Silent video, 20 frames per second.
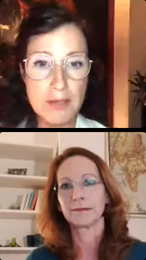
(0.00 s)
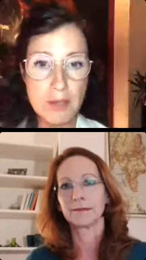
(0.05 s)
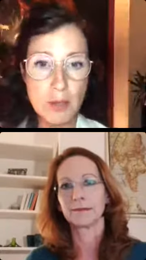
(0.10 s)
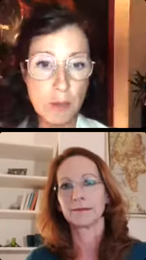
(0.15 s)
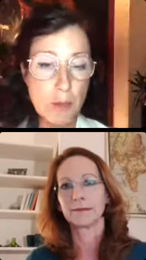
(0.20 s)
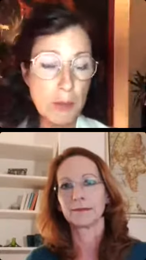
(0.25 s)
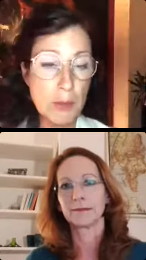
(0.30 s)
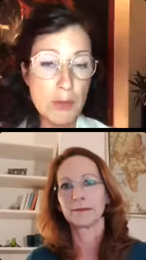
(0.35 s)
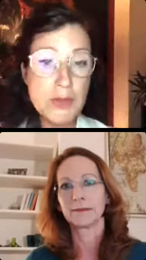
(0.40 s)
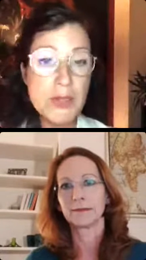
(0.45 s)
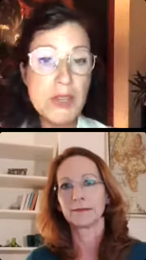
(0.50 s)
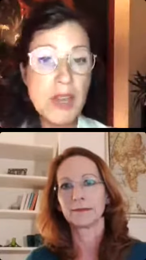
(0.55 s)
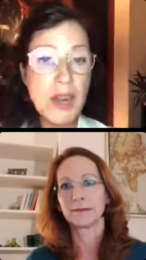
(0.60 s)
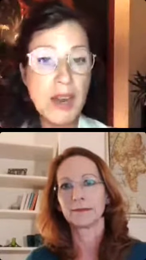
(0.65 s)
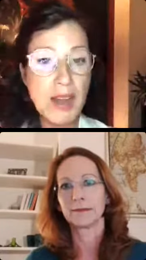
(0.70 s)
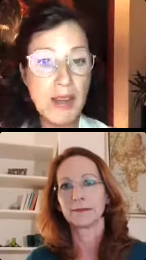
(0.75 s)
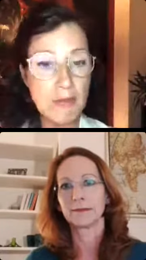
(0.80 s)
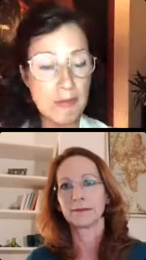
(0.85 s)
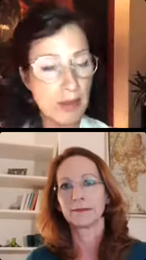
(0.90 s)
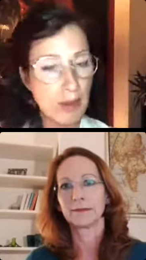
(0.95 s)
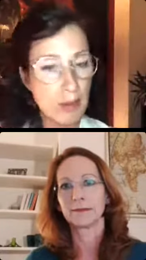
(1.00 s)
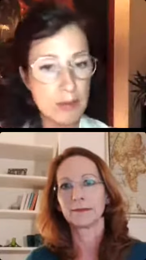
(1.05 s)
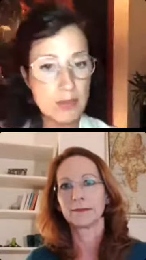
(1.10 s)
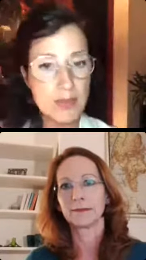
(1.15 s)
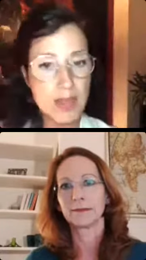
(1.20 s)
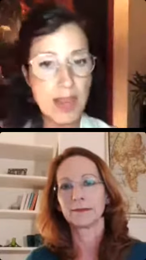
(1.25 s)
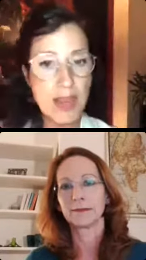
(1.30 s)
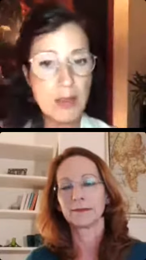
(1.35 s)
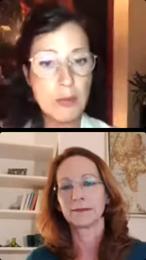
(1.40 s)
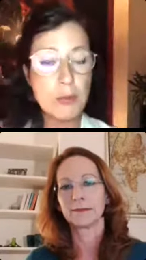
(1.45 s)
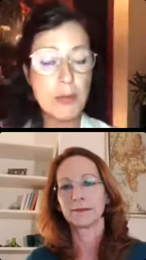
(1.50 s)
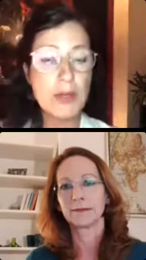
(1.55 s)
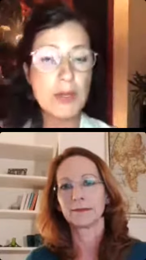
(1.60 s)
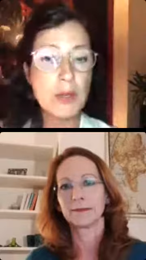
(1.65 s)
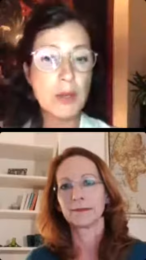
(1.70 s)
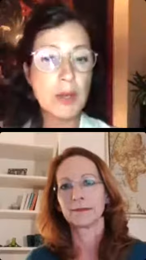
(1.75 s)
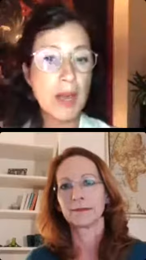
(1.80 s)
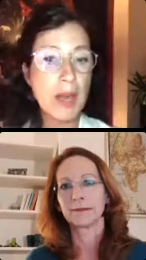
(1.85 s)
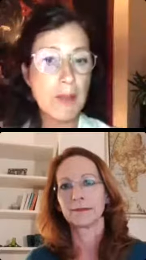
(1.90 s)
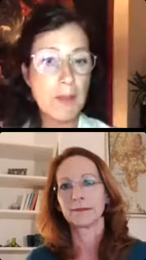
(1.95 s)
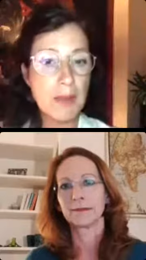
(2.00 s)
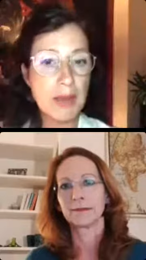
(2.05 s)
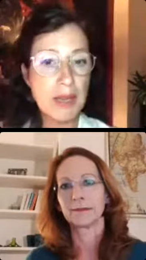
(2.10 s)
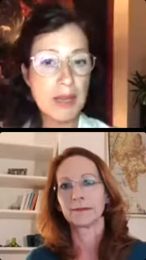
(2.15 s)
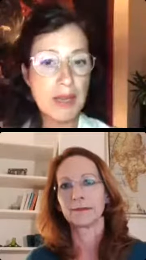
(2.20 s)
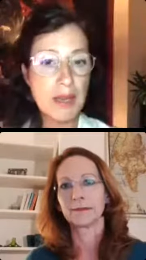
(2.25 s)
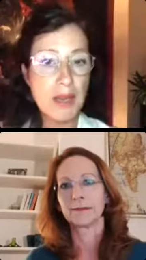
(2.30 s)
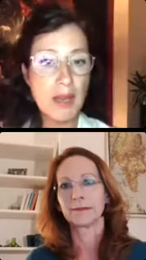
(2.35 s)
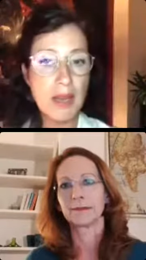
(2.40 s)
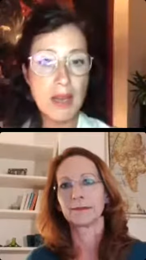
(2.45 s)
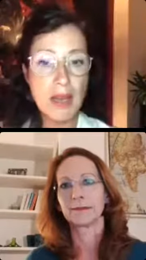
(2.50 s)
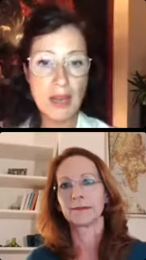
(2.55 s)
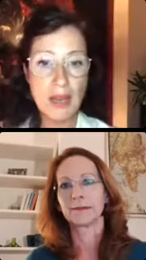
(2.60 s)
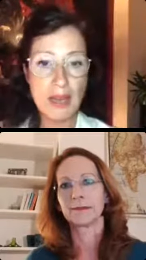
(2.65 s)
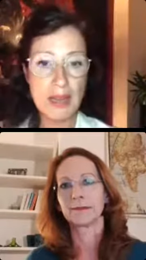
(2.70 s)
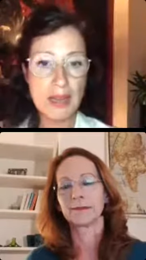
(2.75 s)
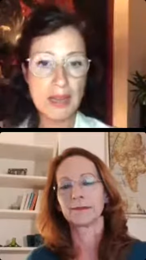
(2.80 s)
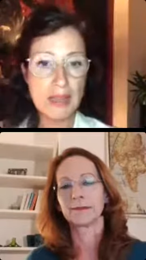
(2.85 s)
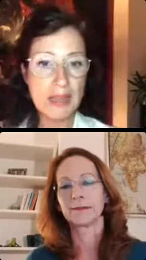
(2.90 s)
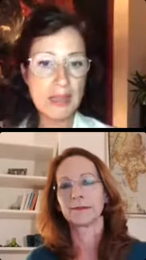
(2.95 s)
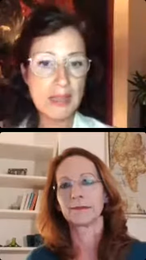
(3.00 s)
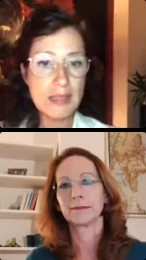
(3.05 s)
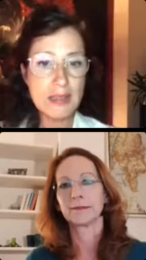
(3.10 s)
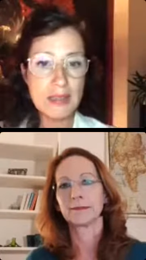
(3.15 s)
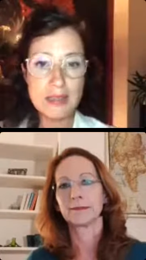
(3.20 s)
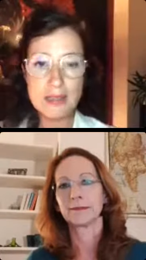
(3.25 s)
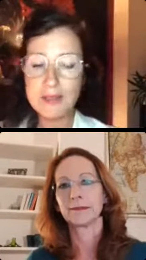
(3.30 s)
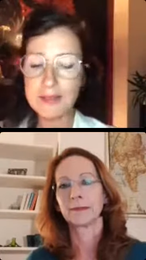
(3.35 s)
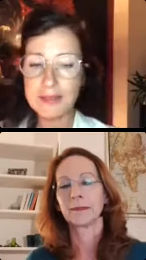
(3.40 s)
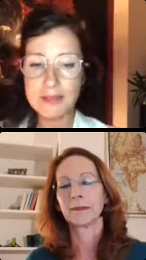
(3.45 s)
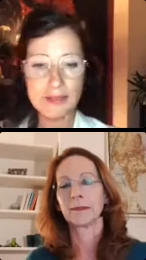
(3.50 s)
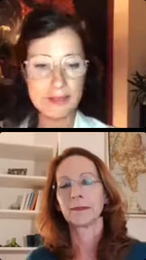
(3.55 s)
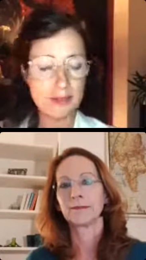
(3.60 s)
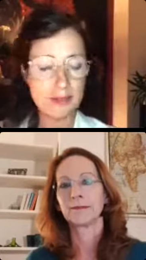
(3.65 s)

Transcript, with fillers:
Speaker 1: your personal life outside when you come in. And I think this is